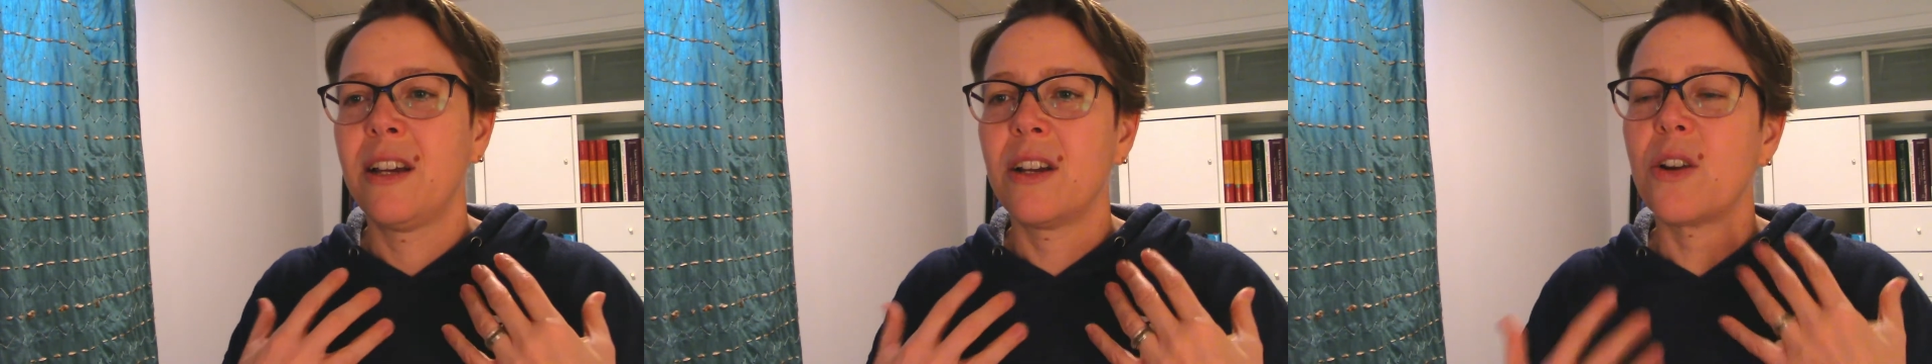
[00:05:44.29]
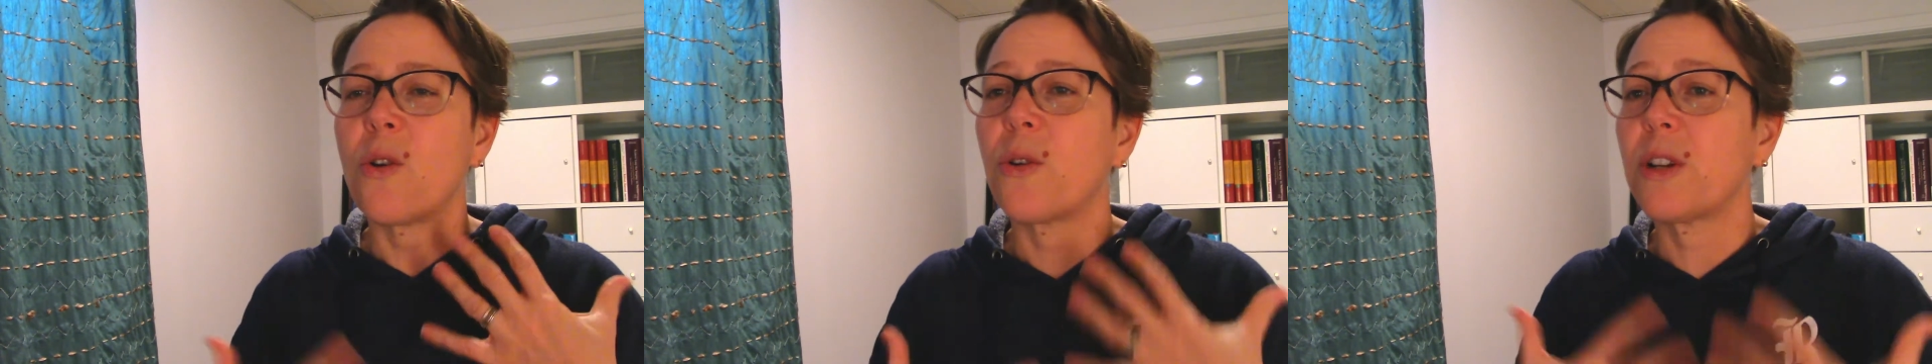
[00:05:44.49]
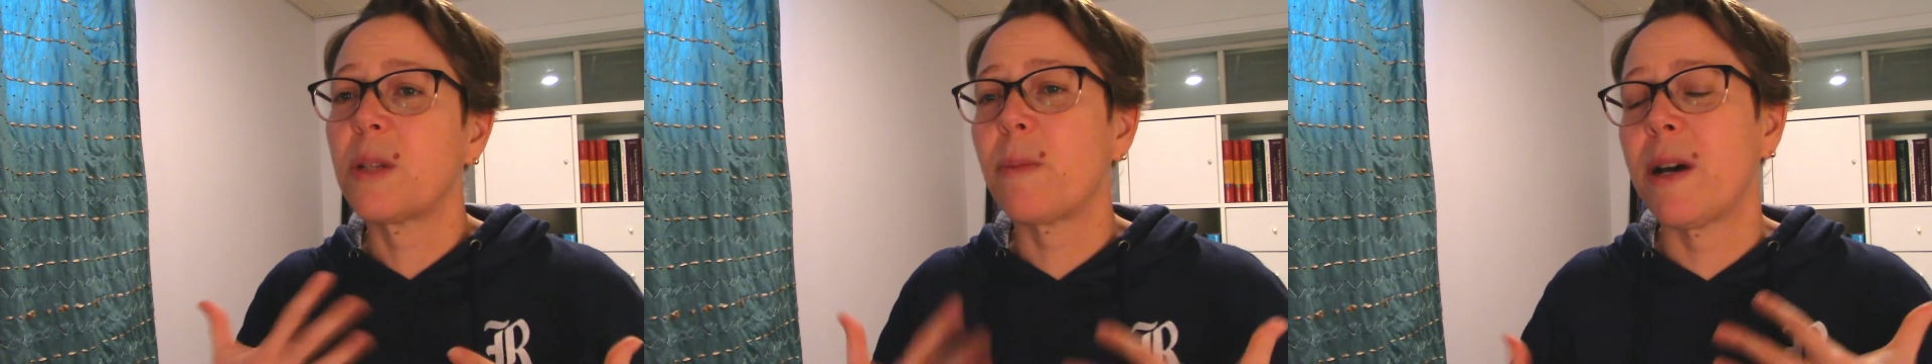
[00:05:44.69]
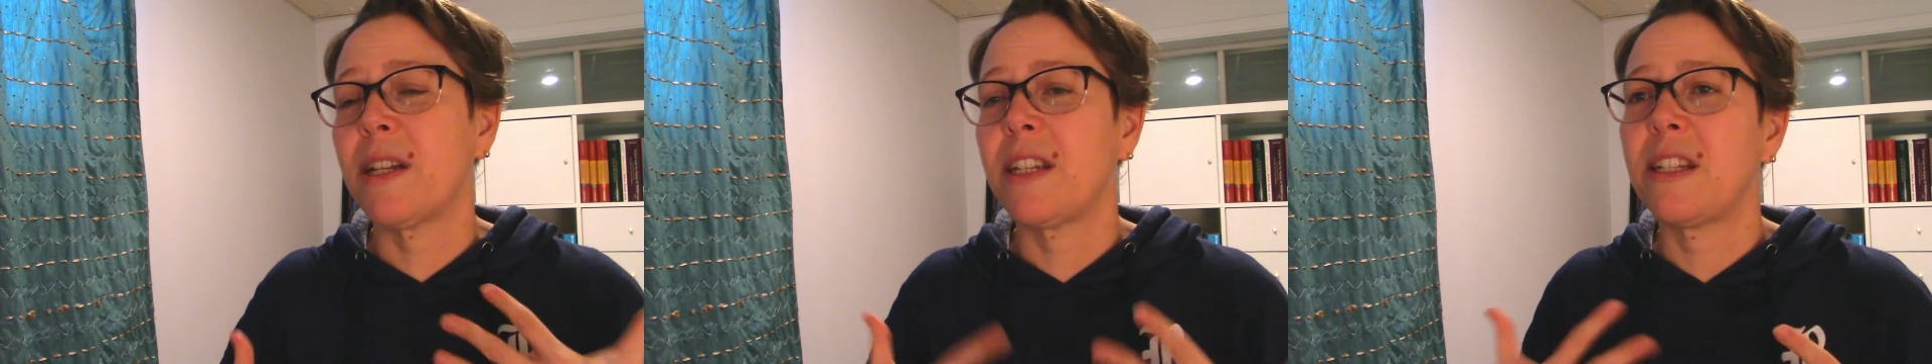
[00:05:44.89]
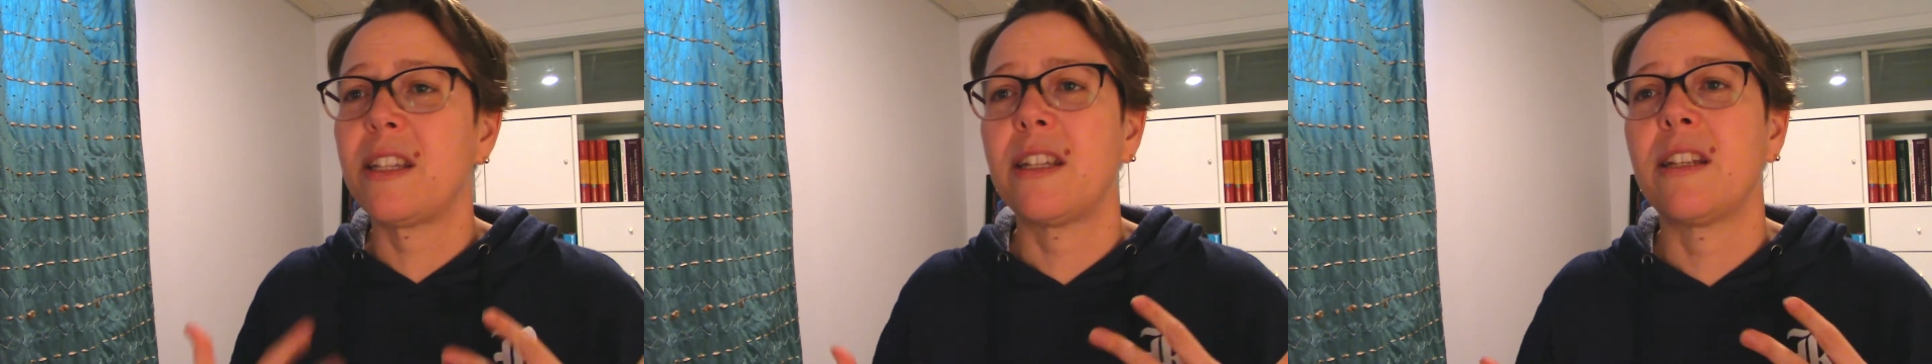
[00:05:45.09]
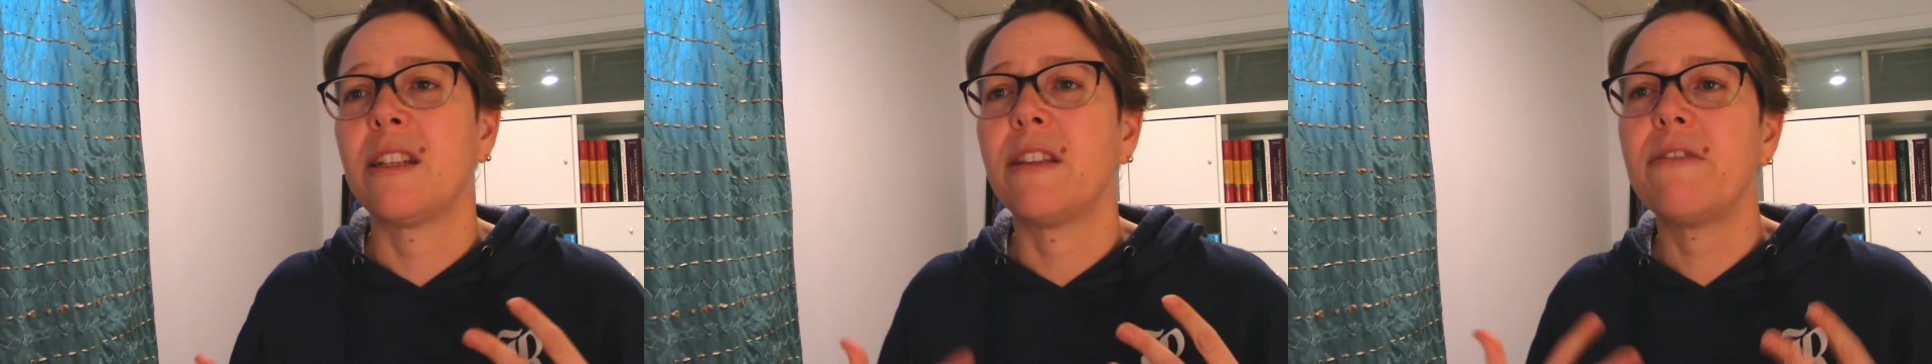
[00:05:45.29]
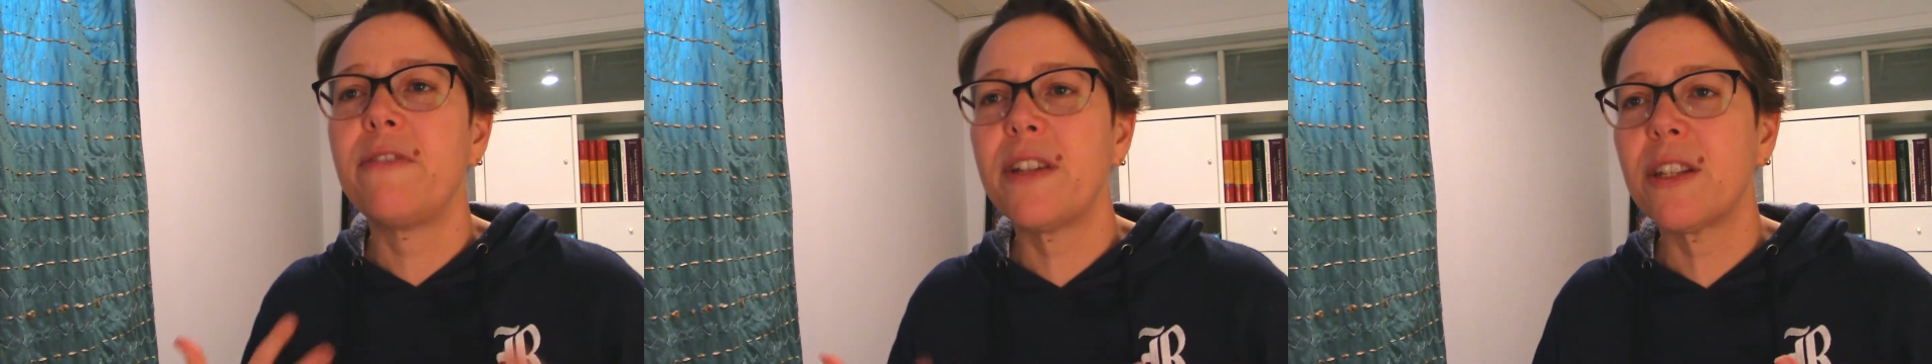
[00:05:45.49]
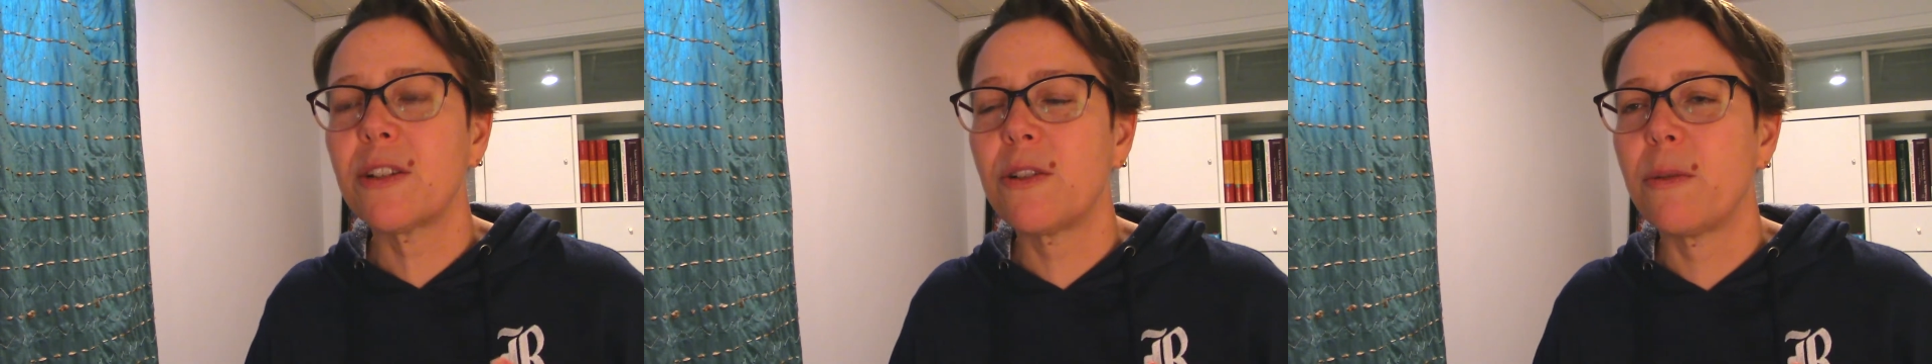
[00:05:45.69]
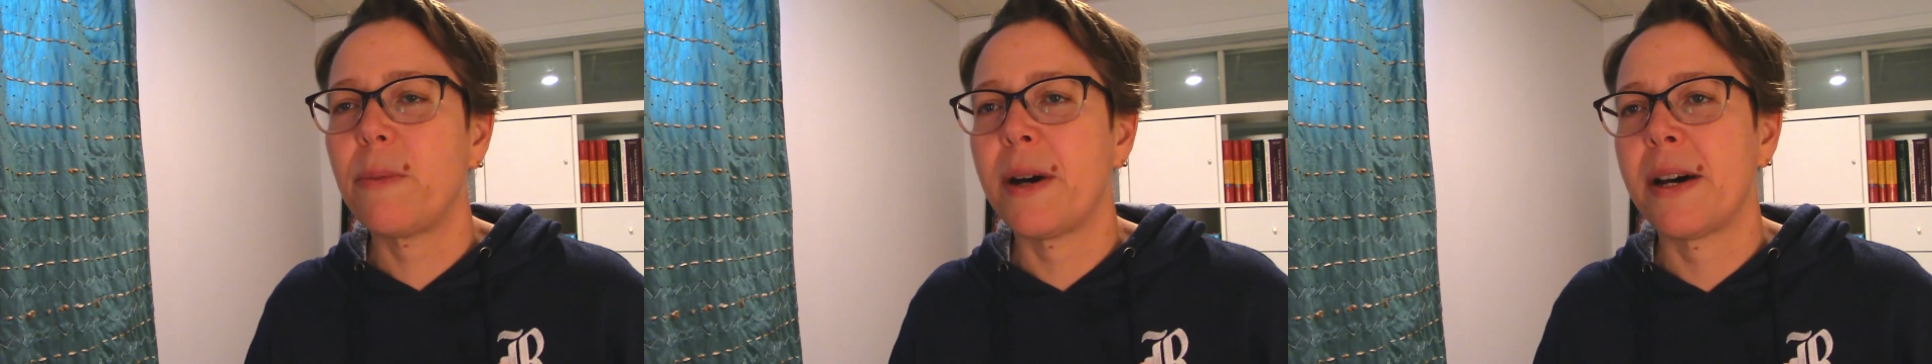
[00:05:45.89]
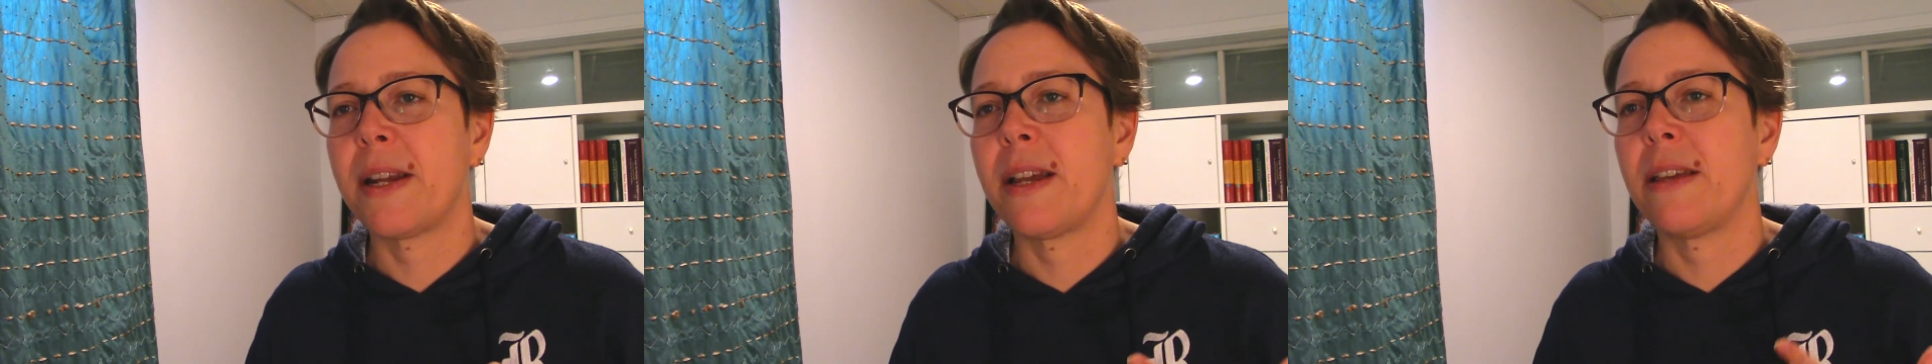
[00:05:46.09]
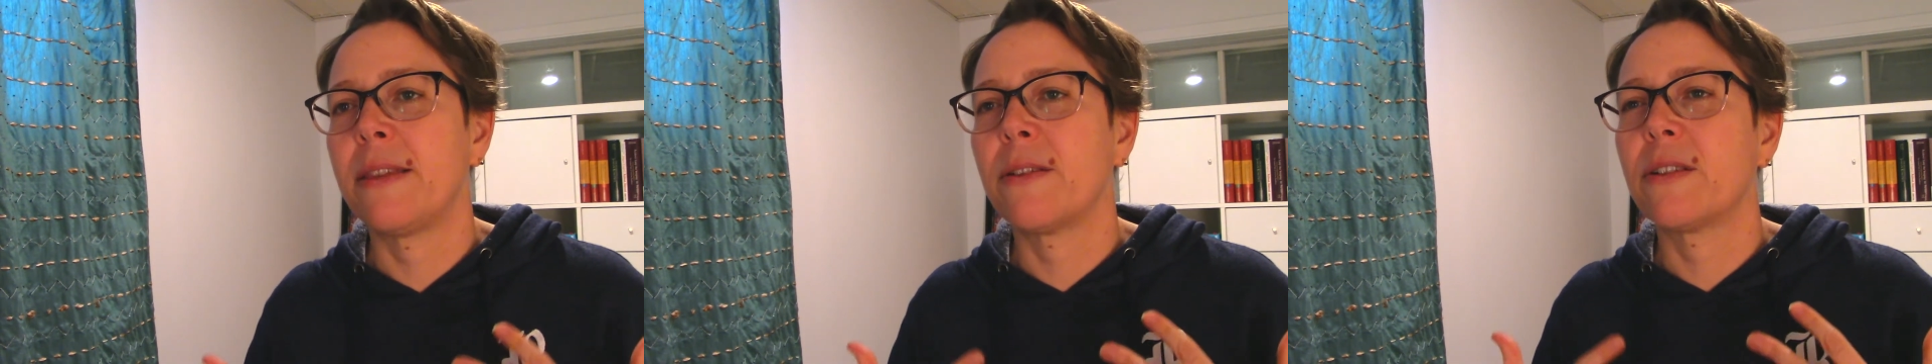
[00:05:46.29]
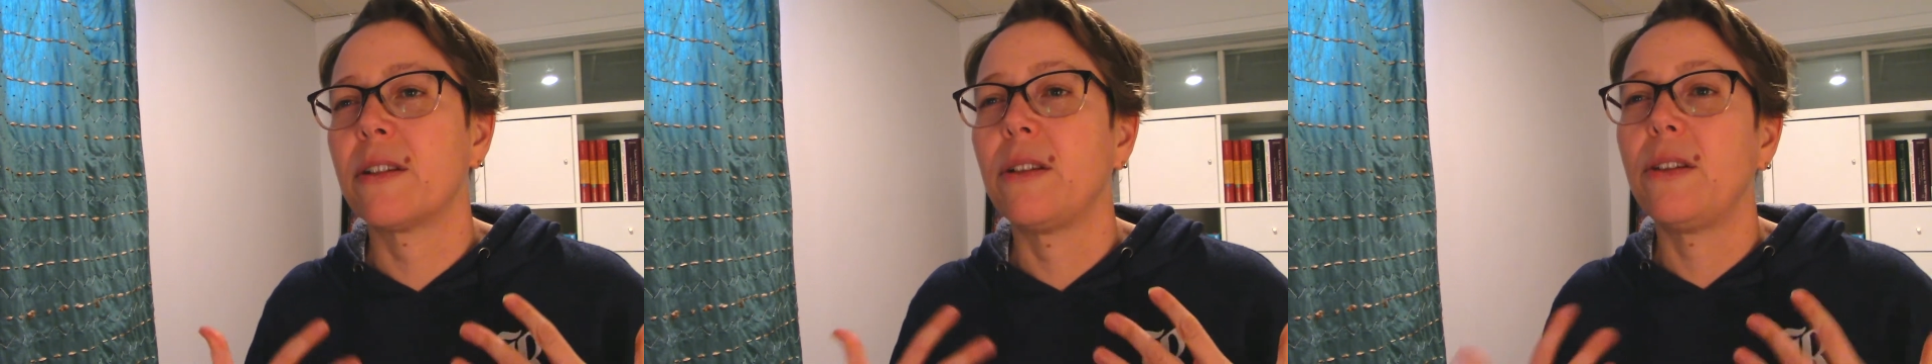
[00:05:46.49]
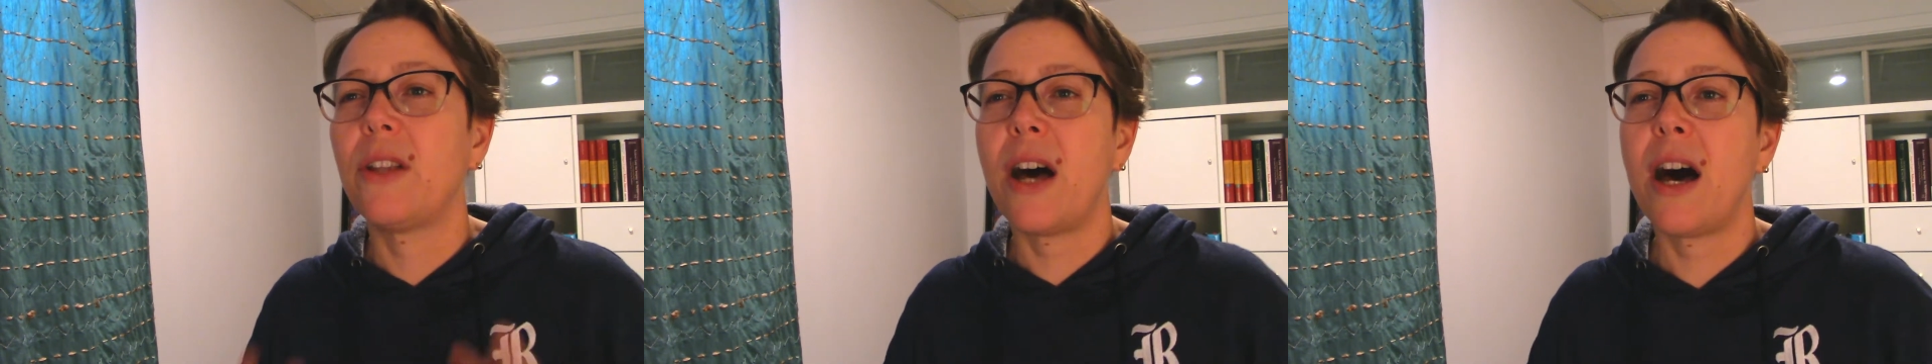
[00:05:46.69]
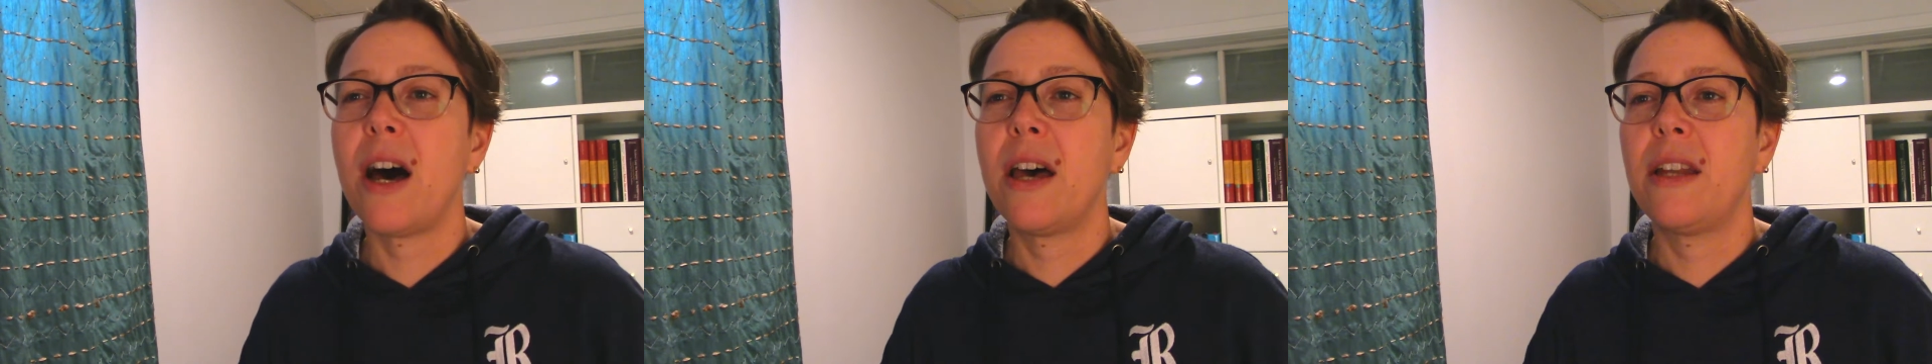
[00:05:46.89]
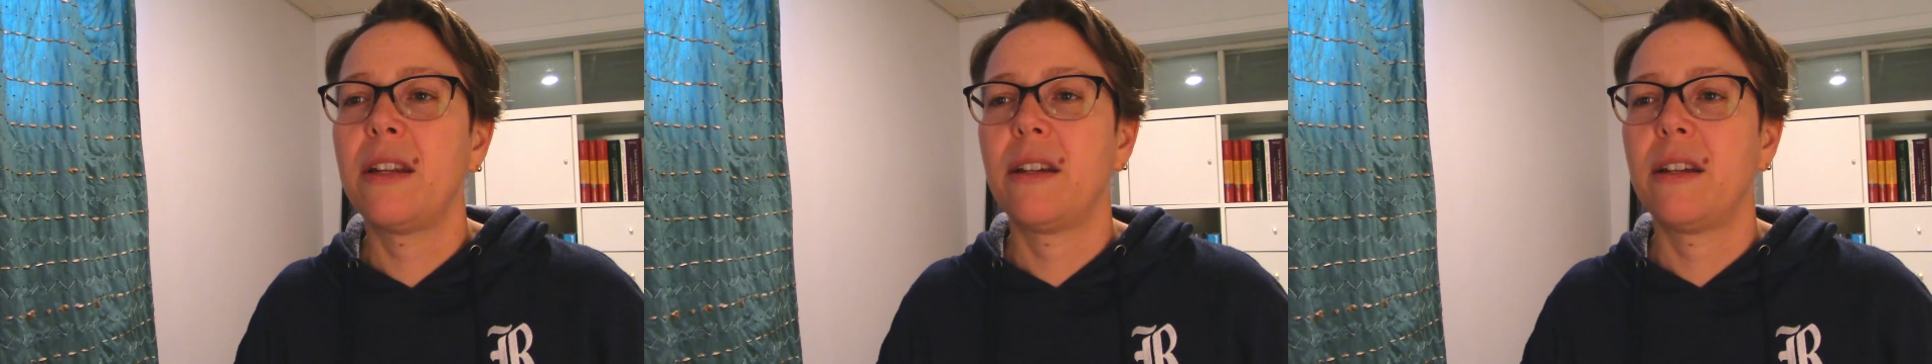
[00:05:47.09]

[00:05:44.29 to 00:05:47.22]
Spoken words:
correspondences in the physical body, there's a lot